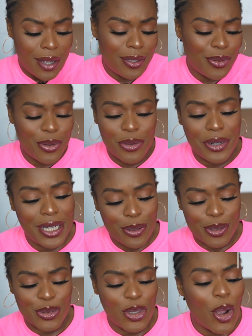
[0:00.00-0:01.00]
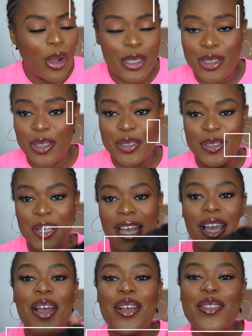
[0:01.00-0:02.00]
And this one already looks gorgeous, okay?